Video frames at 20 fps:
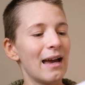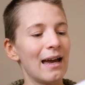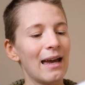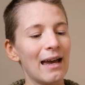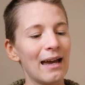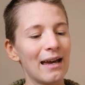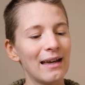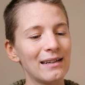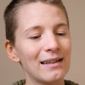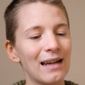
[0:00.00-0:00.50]

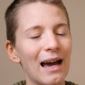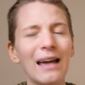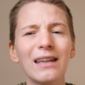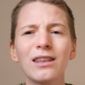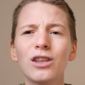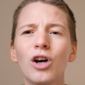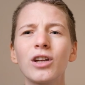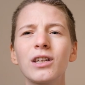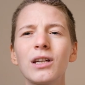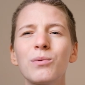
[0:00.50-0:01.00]
And I
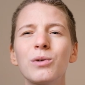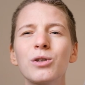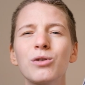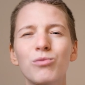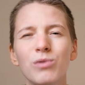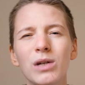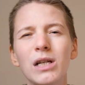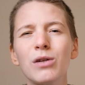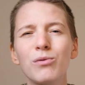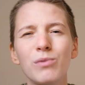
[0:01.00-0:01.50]
thought it was
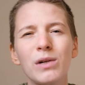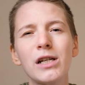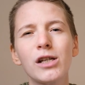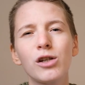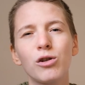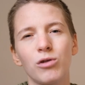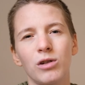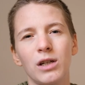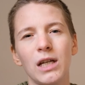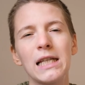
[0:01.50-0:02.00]
really, really
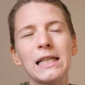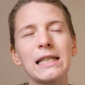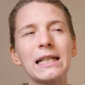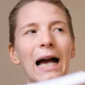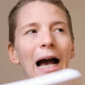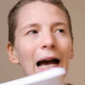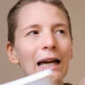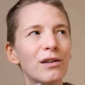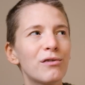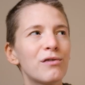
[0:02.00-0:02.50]
good. It's
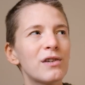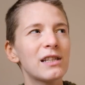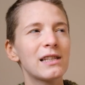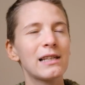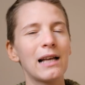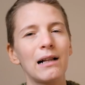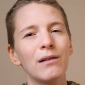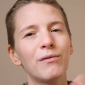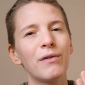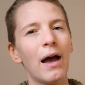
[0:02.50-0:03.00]
kind of a
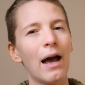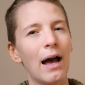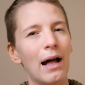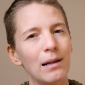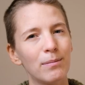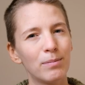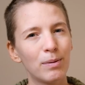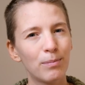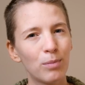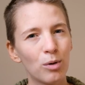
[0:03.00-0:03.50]

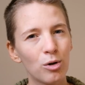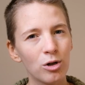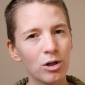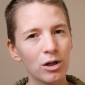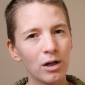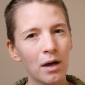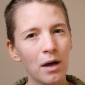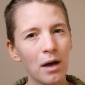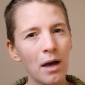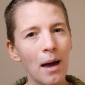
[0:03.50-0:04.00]
self-help
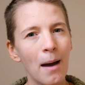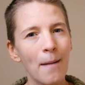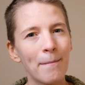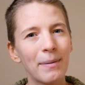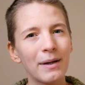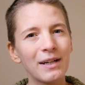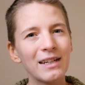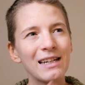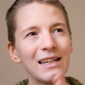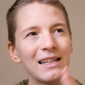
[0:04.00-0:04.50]
book,
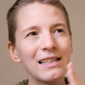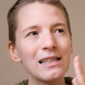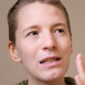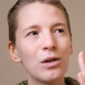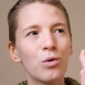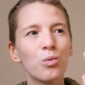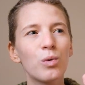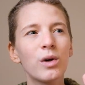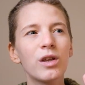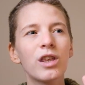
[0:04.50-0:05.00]
but it is
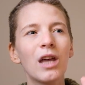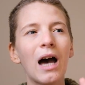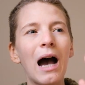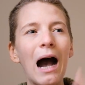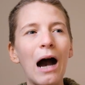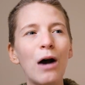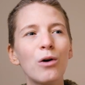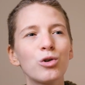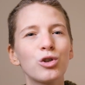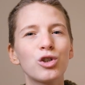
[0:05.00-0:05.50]

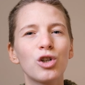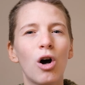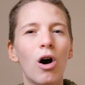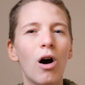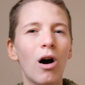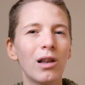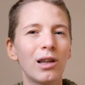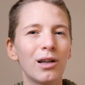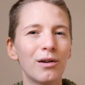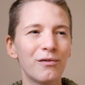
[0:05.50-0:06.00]
without
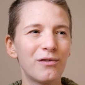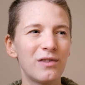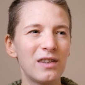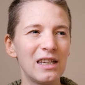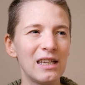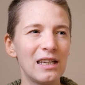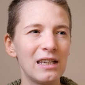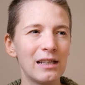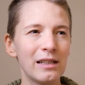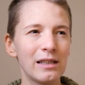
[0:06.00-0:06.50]
all of
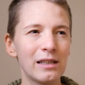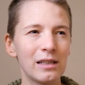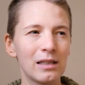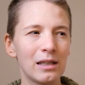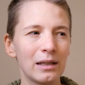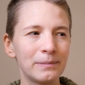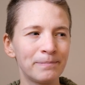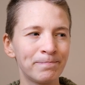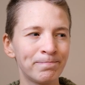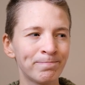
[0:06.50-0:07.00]

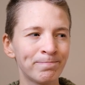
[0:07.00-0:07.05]
these